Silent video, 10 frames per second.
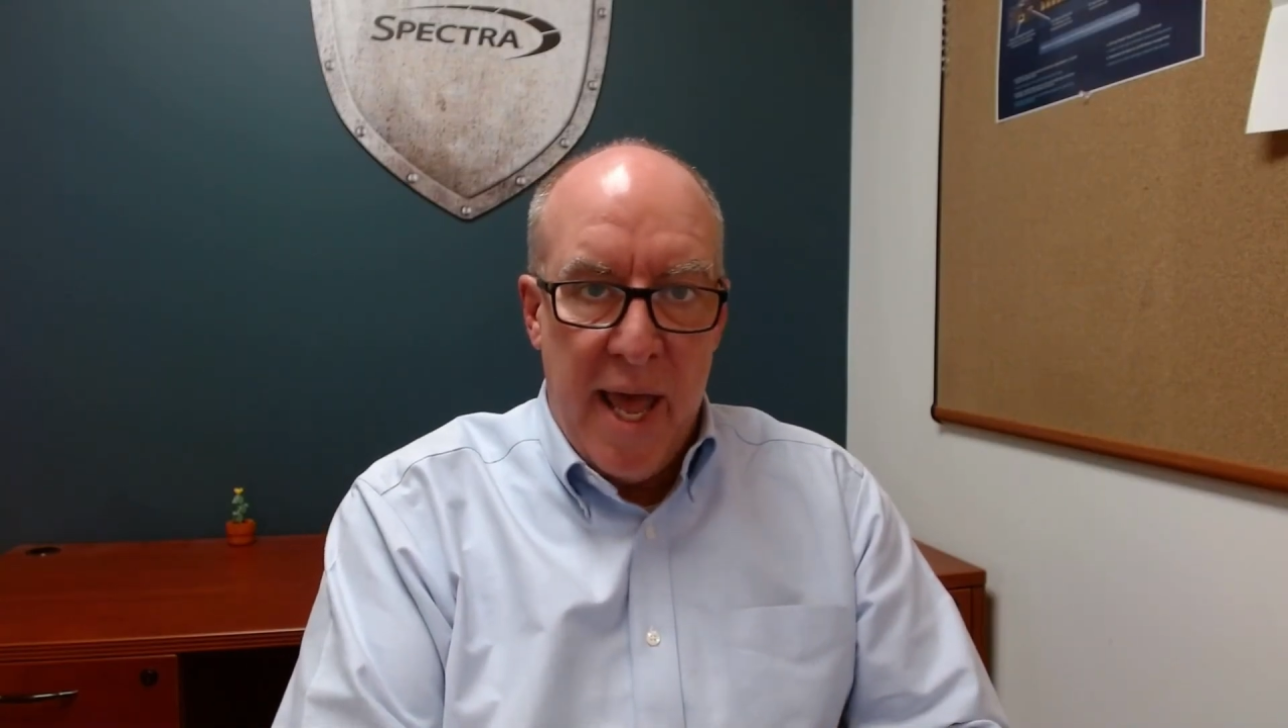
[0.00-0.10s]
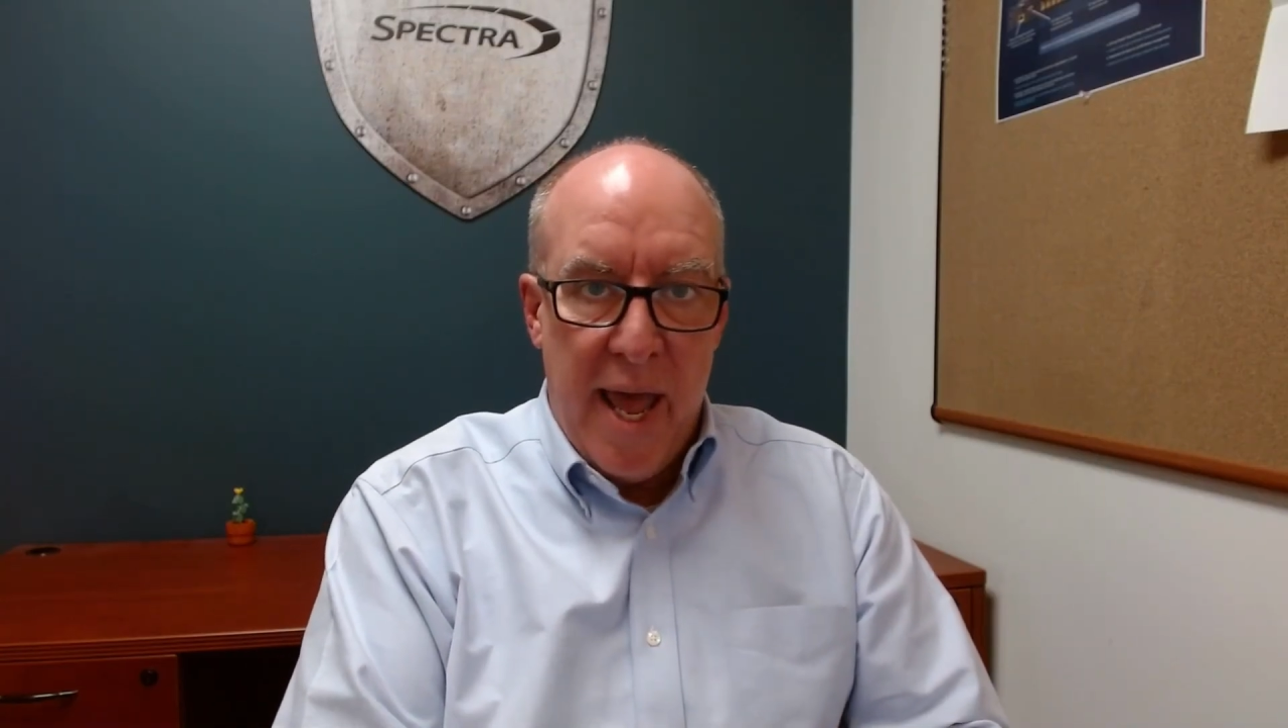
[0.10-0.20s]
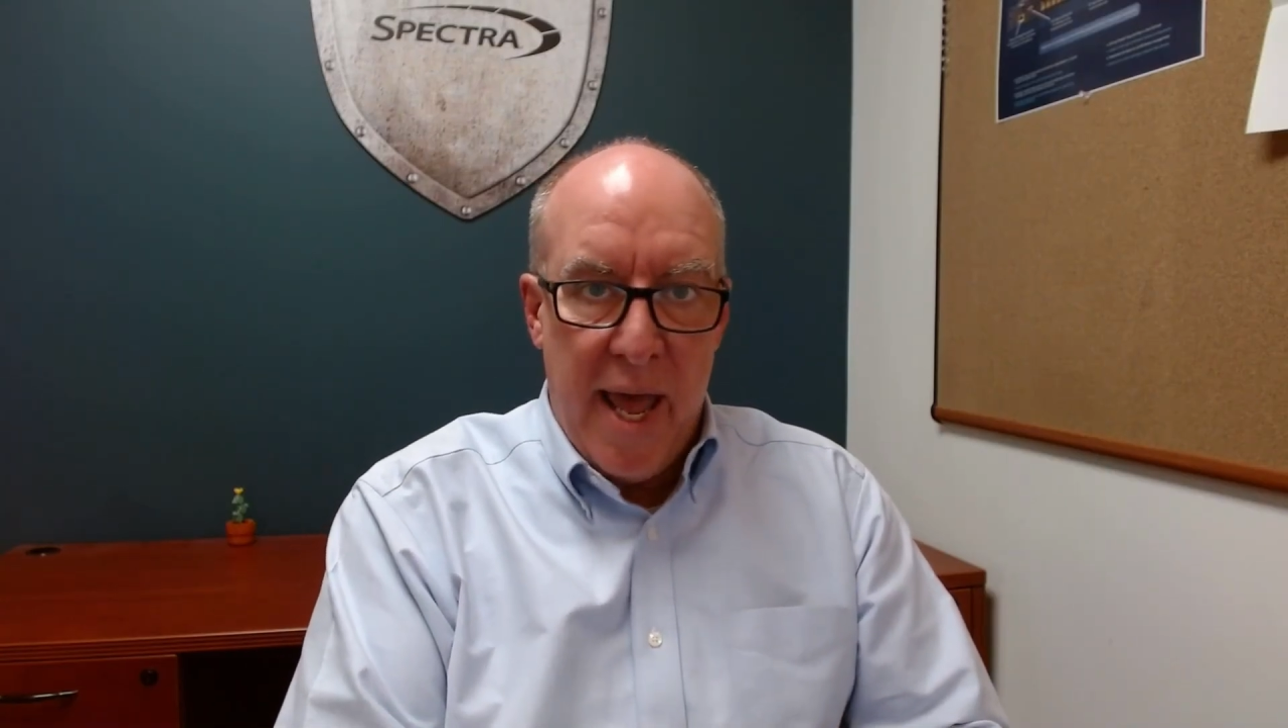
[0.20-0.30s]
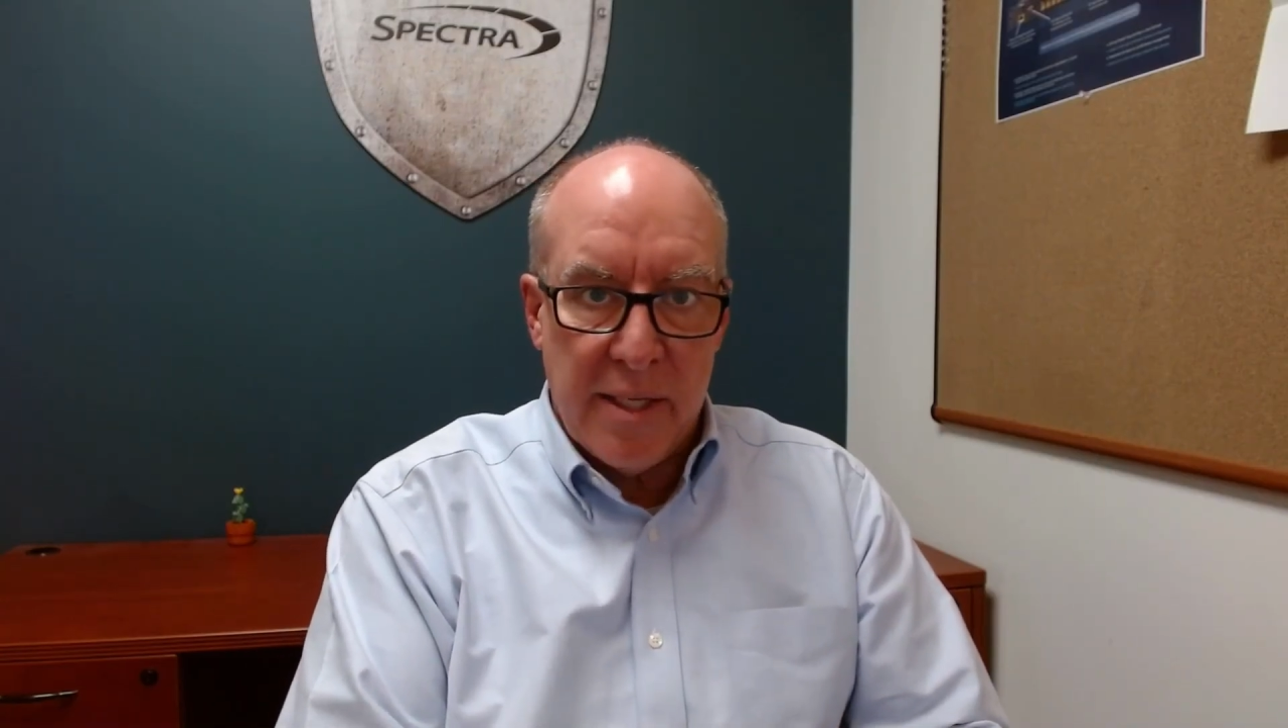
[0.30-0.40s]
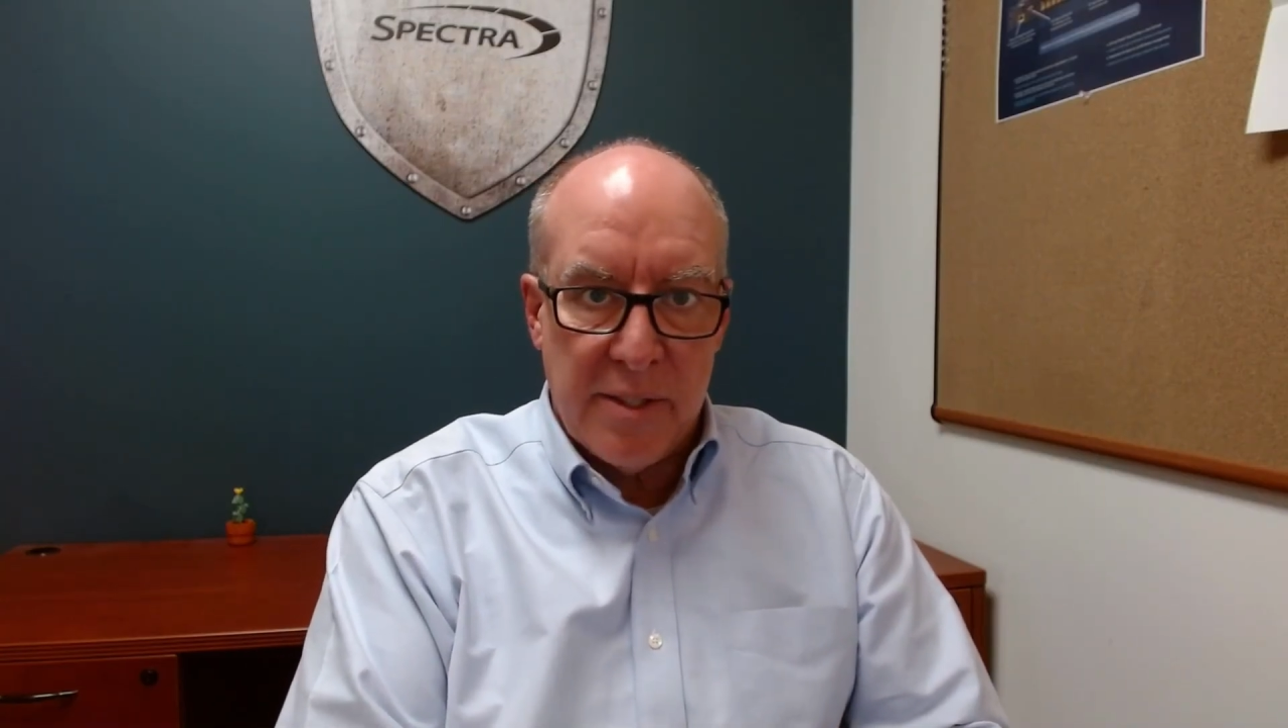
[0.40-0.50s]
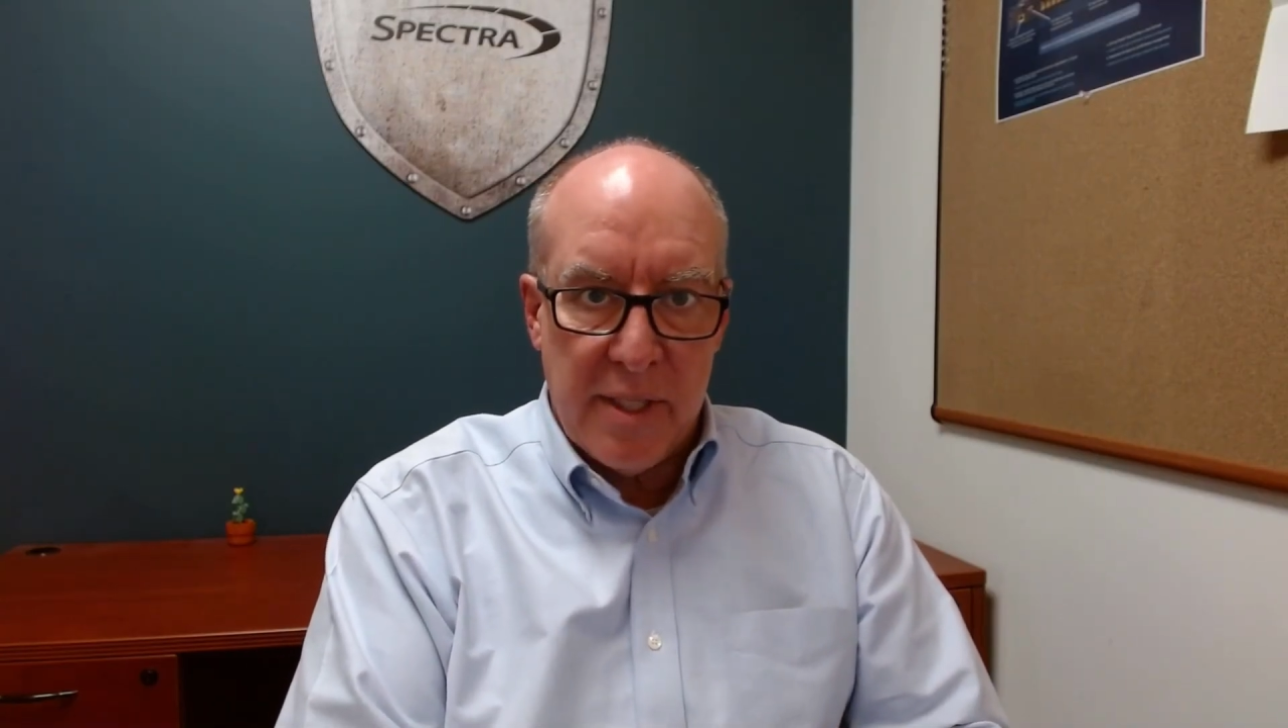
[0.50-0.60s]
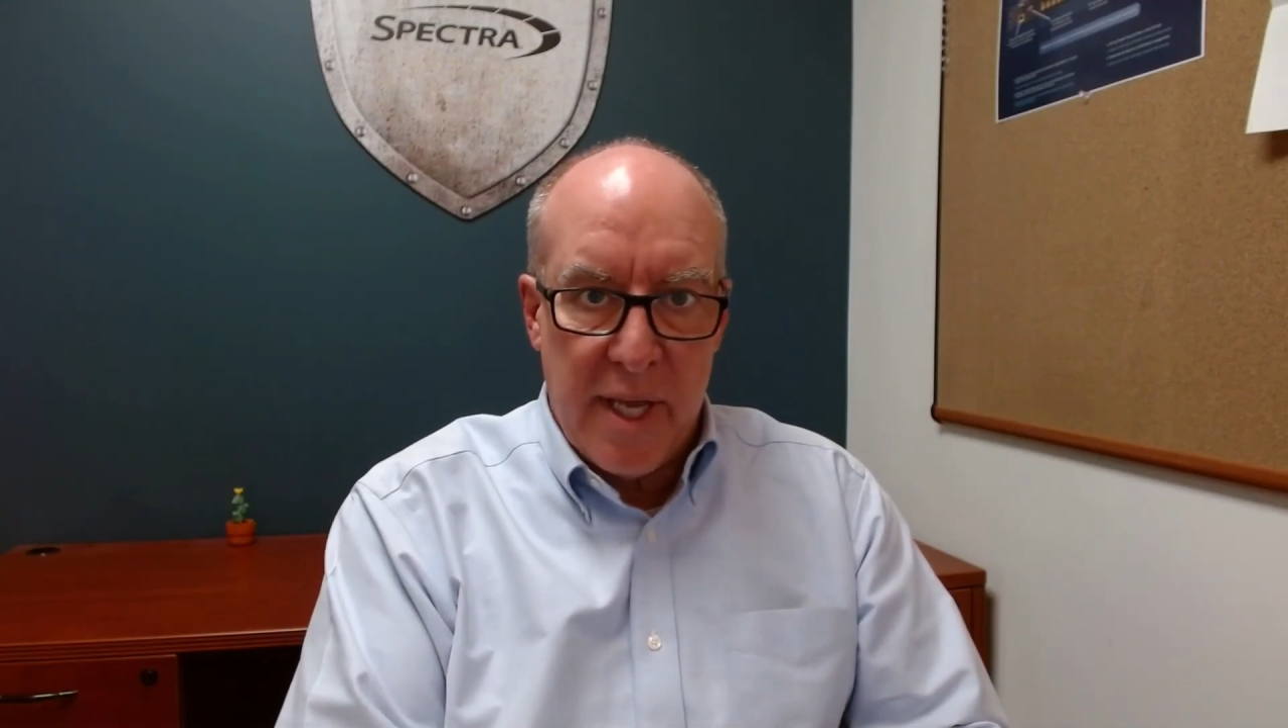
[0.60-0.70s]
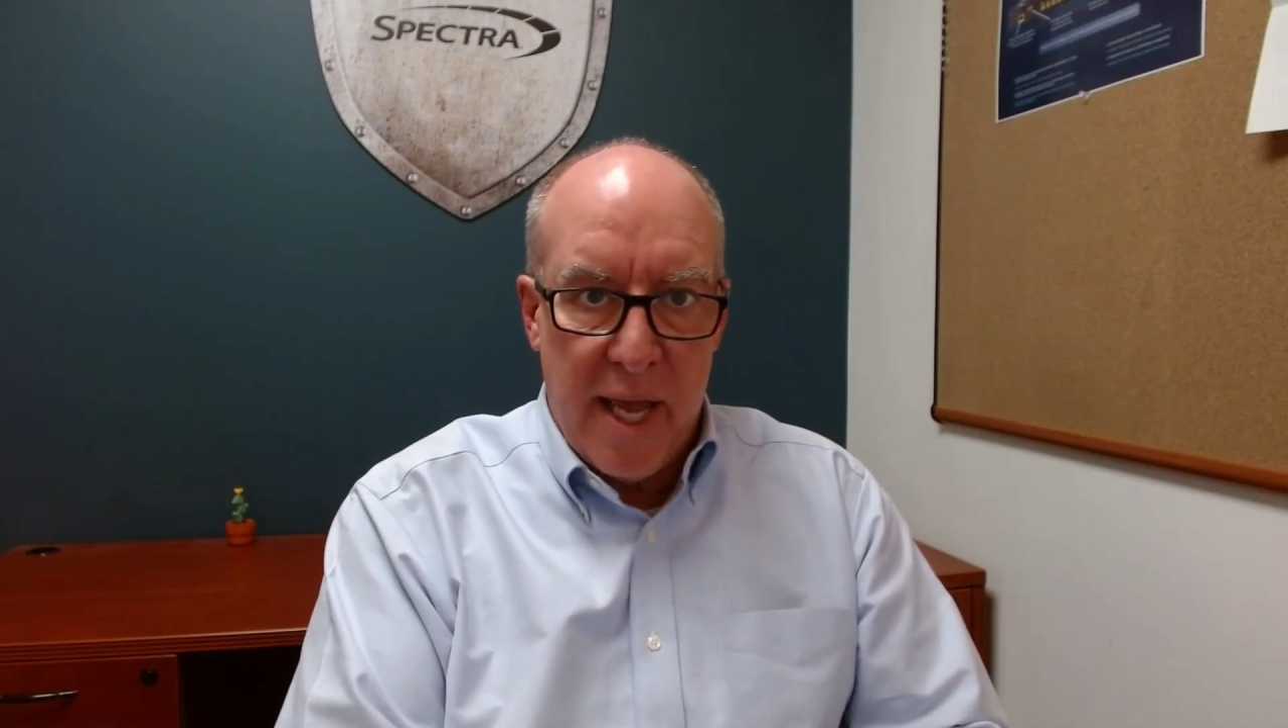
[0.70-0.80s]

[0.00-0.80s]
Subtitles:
as